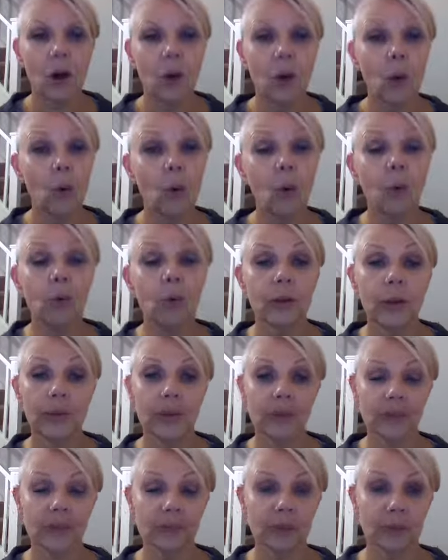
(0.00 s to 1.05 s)
all the
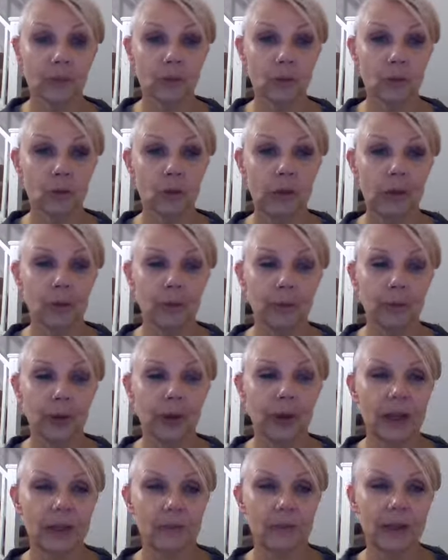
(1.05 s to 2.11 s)
things that school have
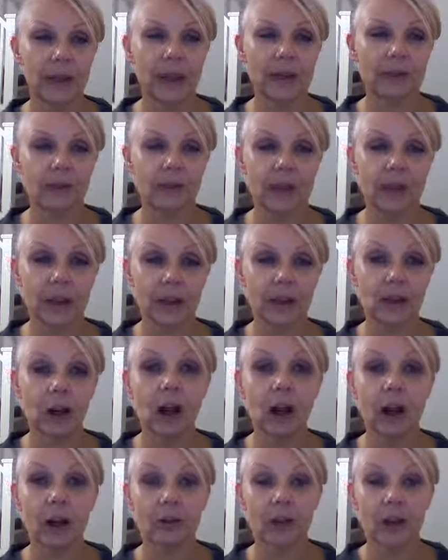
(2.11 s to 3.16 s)
put in place for their
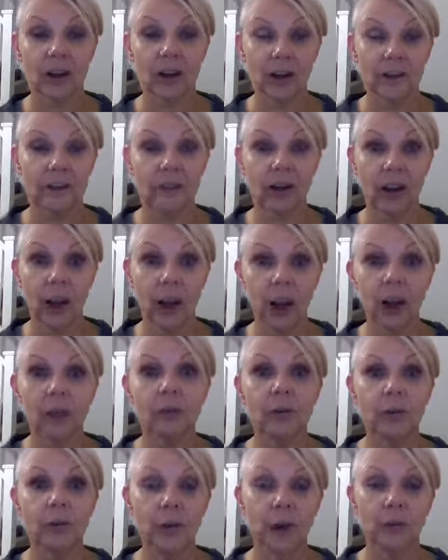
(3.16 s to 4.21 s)
child, and I felt
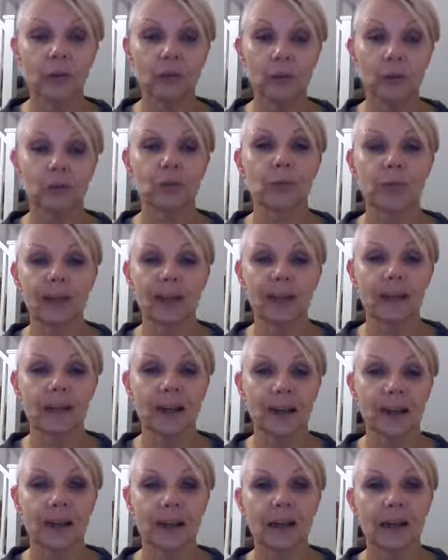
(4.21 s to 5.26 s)
overwhelmed just reading
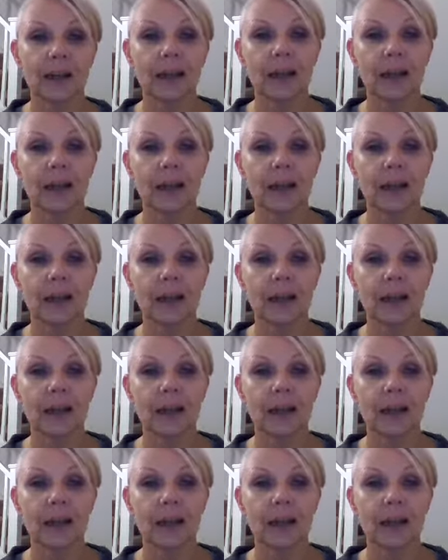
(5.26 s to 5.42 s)
it.